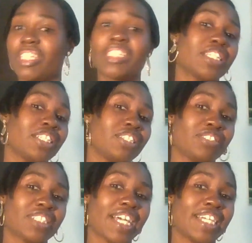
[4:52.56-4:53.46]
visa that you're
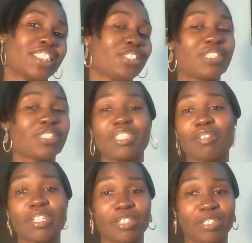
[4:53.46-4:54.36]
tied to is
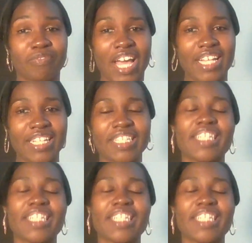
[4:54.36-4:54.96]
no longer valid.